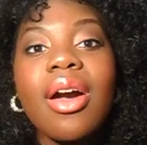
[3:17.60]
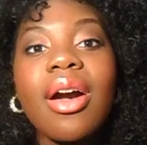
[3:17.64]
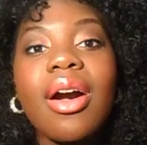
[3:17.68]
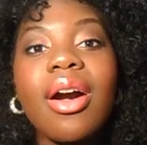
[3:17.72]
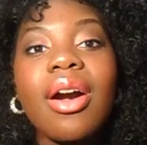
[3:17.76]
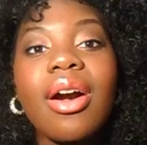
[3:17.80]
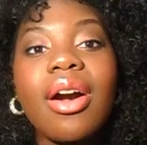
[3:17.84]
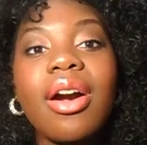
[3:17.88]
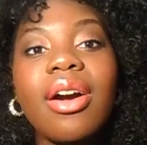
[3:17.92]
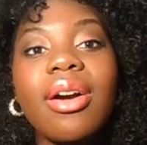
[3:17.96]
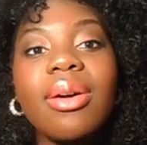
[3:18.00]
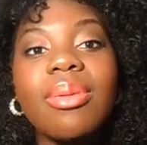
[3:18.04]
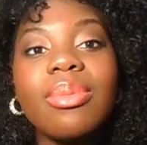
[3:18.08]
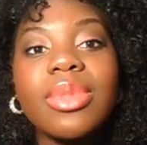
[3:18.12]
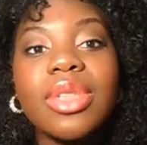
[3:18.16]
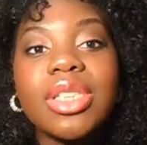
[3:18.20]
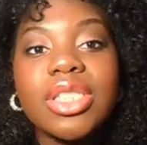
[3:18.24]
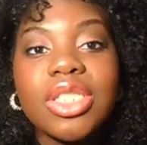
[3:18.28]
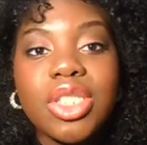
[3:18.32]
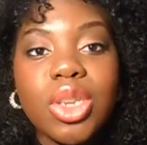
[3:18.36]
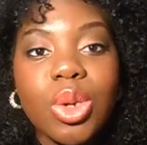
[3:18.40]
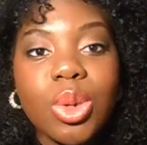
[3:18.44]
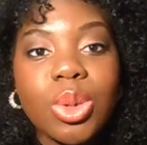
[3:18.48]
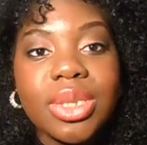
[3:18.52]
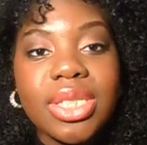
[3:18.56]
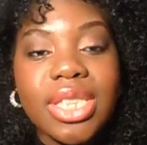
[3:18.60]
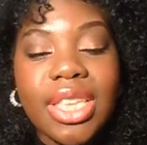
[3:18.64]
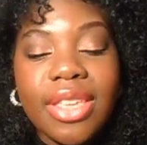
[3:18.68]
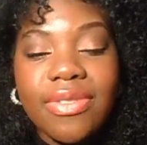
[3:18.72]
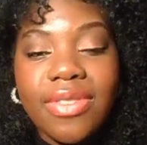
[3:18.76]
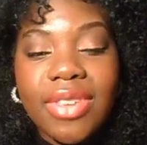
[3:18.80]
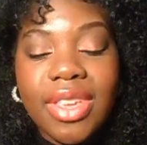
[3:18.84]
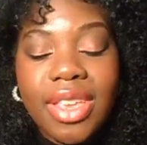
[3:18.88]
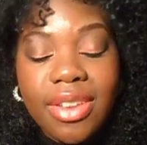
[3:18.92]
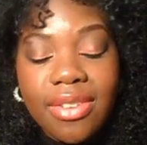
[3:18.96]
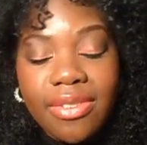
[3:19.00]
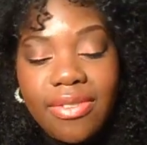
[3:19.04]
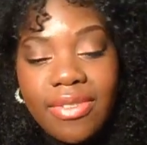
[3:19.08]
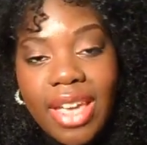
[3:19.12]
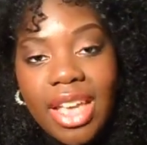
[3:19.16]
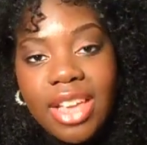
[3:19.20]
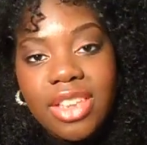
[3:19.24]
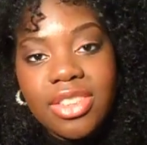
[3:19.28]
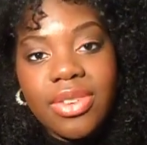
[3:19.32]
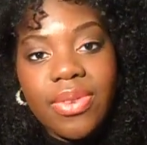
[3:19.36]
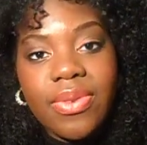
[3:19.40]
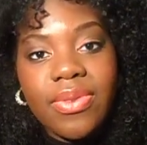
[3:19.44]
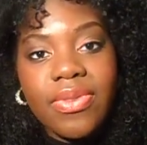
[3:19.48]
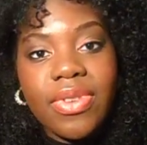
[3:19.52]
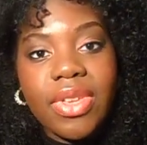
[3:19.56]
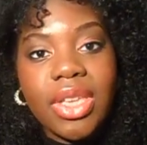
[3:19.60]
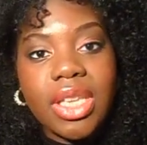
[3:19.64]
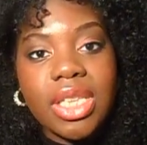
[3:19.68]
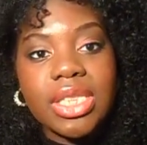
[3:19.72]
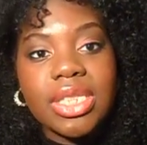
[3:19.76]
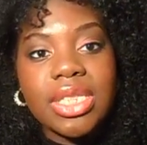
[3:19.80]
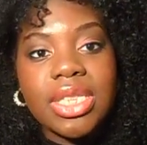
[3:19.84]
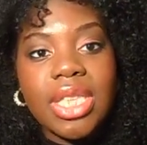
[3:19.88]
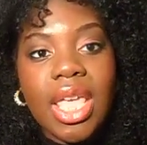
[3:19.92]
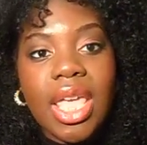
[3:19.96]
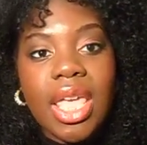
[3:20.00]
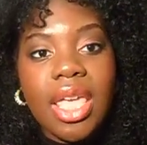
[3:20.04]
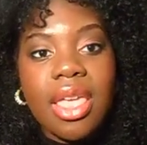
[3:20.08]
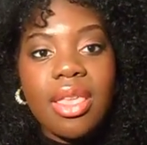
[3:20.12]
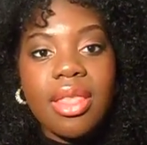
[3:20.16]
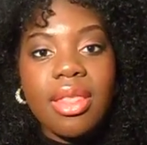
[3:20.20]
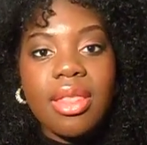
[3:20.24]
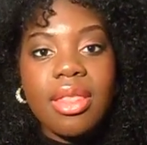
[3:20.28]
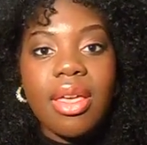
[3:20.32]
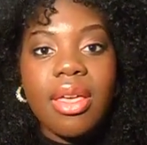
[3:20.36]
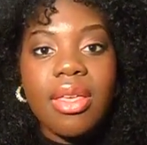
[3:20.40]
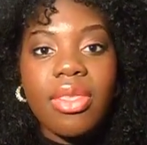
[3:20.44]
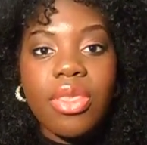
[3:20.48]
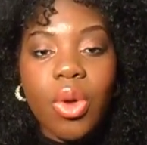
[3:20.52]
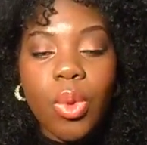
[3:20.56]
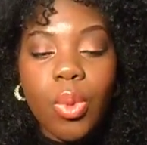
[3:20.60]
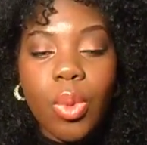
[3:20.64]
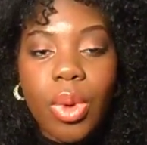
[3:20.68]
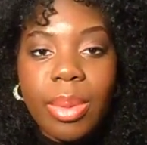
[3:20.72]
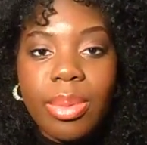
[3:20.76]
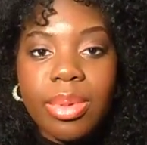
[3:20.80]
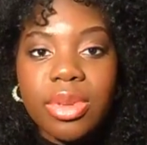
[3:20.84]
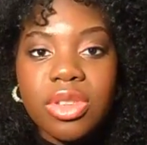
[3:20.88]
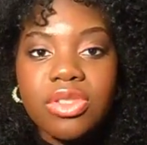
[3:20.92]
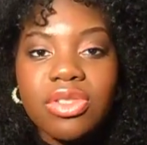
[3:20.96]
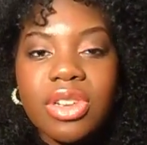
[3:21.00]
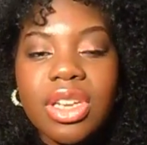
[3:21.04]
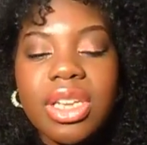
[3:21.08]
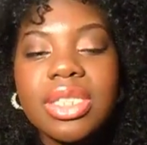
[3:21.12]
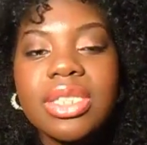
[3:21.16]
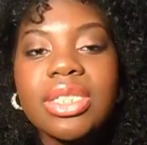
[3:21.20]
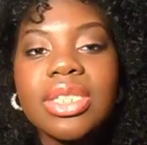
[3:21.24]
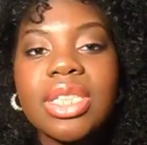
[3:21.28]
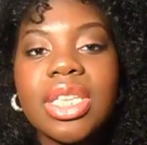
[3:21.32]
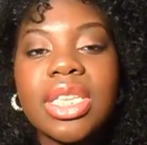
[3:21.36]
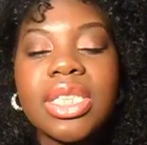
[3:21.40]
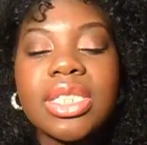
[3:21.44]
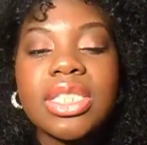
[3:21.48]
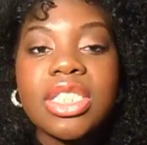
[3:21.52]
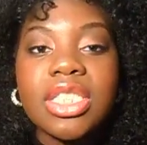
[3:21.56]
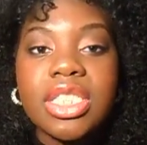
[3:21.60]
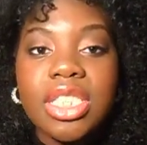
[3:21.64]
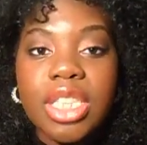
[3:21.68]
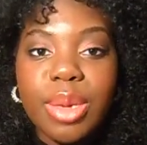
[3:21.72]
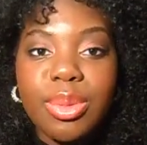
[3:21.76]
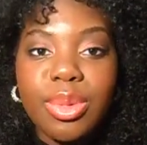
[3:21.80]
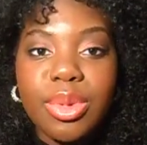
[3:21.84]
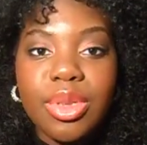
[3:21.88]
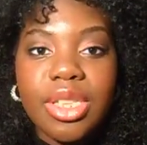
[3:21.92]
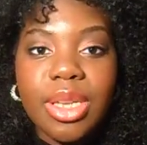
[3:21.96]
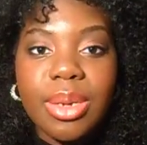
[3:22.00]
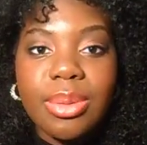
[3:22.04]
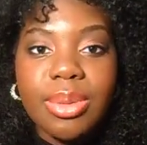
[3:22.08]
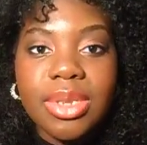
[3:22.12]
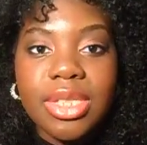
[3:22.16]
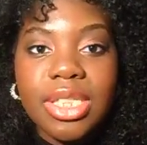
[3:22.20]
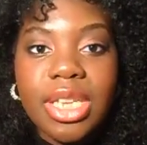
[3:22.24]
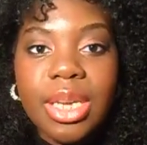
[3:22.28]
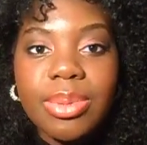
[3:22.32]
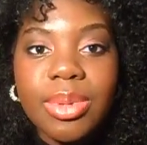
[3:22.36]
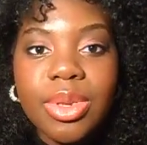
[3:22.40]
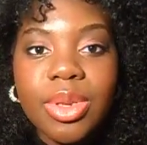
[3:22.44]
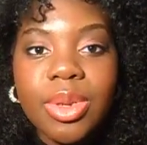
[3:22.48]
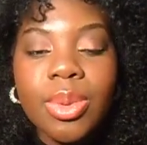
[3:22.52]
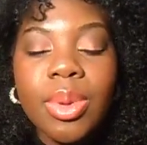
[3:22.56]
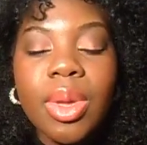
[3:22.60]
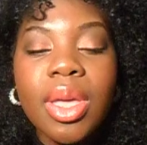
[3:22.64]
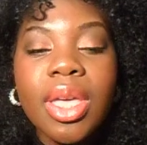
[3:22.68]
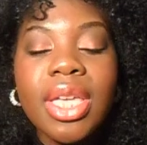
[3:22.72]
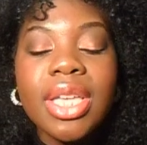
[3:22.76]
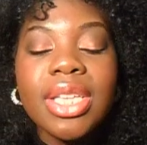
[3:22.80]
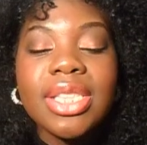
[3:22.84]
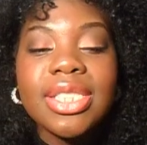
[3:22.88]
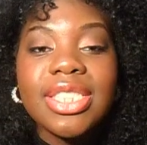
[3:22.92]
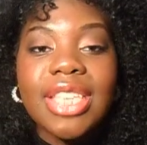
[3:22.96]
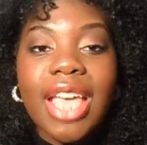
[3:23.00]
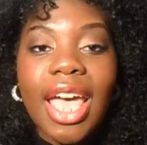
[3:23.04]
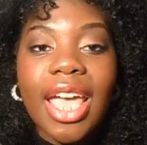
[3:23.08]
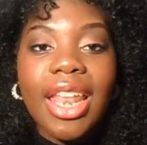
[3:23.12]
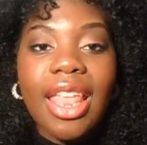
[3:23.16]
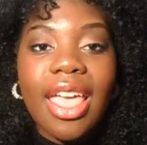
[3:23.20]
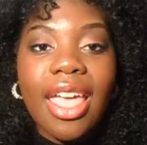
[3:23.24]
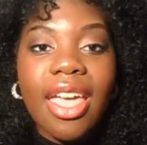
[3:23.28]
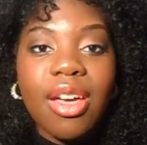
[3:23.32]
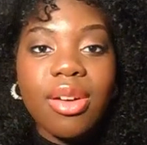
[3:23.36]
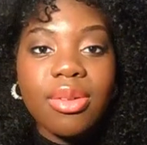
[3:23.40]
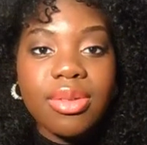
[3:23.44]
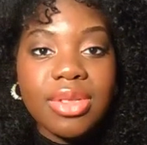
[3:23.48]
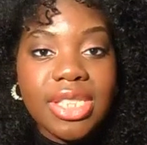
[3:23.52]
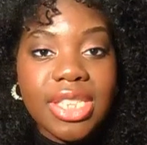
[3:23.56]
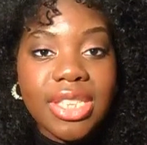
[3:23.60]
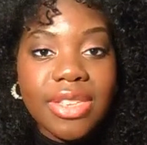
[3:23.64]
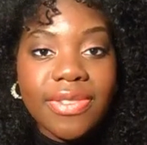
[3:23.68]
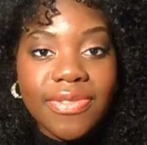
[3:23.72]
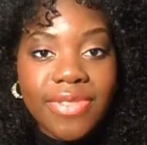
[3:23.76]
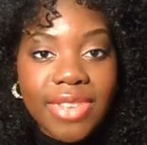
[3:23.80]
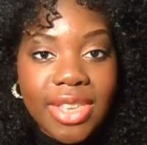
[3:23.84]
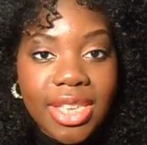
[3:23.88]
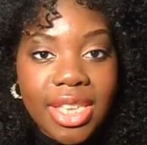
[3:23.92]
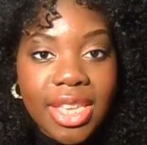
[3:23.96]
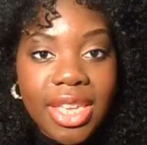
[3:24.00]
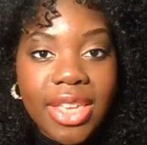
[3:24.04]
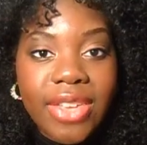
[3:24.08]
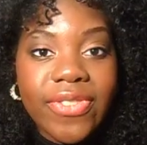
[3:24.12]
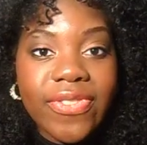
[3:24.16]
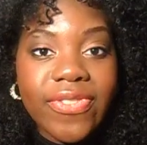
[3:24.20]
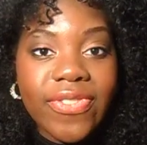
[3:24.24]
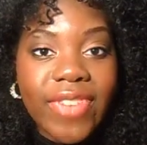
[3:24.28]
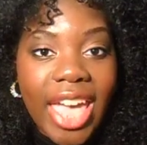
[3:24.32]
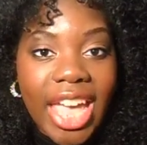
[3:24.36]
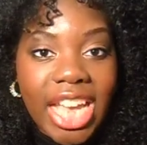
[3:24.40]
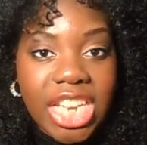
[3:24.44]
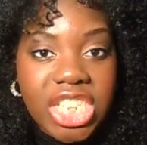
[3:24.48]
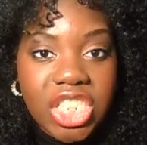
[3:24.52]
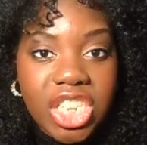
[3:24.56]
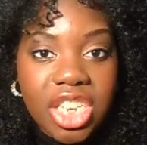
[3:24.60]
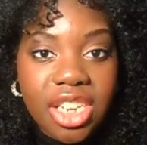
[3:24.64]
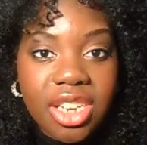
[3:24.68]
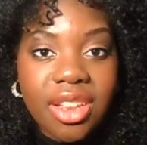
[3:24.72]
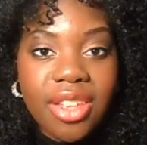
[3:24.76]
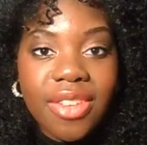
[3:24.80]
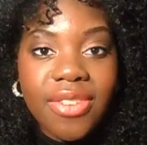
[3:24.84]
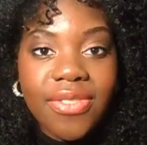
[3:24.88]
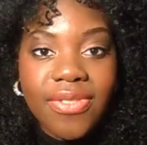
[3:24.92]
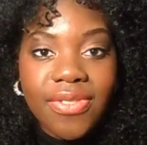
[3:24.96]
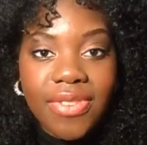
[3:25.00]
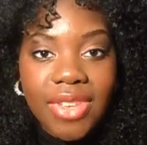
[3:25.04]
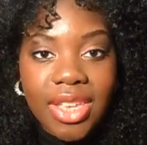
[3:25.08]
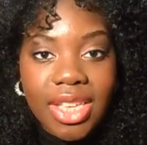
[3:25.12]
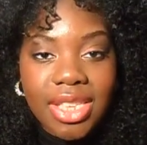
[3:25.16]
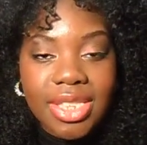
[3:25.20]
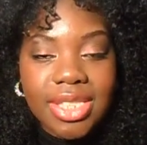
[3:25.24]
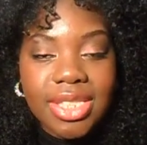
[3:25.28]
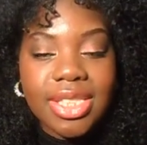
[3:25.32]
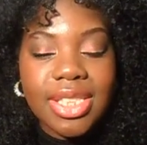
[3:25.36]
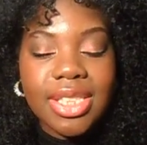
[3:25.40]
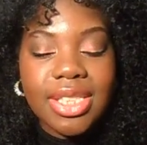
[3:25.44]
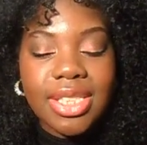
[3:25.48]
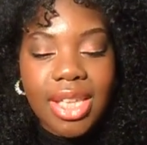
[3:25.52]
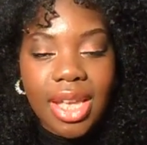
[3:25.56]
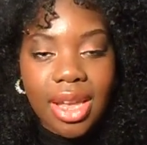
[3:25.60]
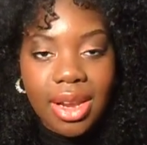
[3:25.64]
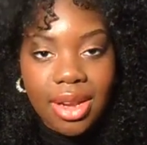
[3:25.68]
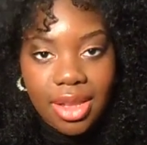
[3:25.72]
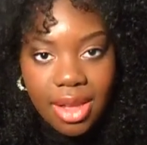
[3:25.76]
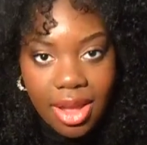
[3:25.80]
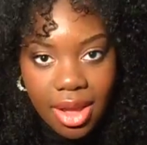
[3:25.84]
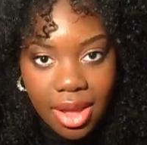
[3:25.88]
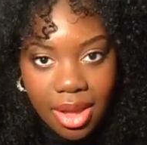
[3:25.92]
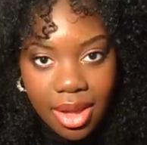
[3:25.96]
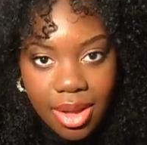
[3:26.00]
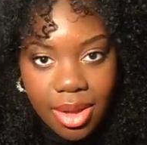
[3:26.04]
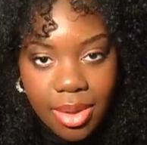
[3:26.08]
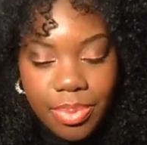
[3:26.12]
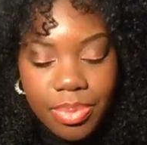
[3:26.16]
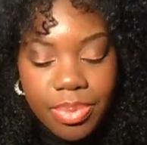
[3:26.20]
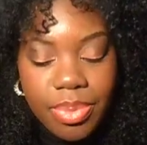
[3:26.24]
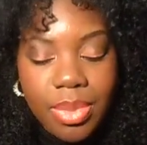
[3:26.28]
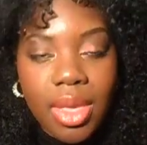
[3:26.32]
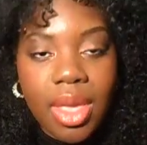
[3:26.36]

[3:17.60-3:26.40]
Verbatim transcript: um, La Dolce Vita Fashion Fix. And the web address is www.ldvfashionfix.com.